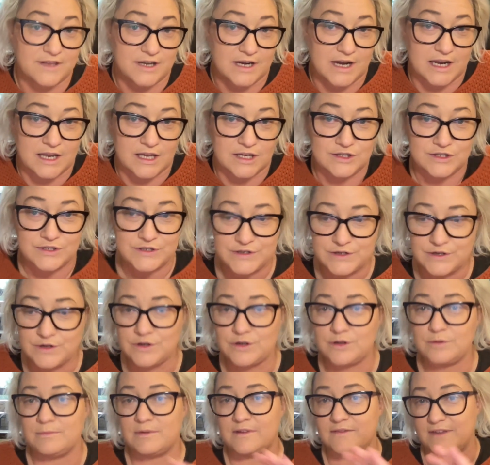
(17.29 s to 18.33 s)
that I
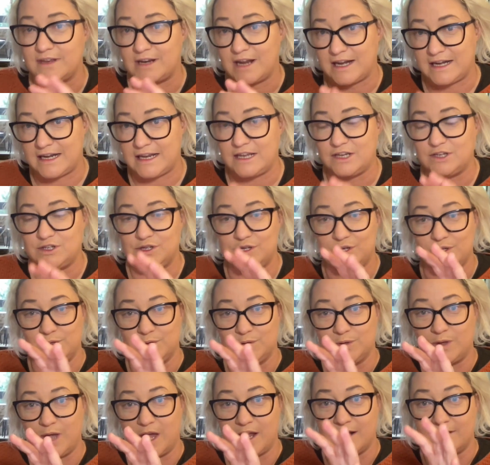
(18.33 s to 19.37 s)
consume, that I need
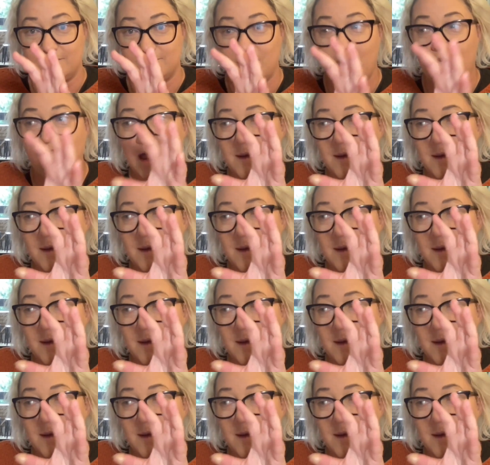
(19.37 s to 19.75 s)
to kind of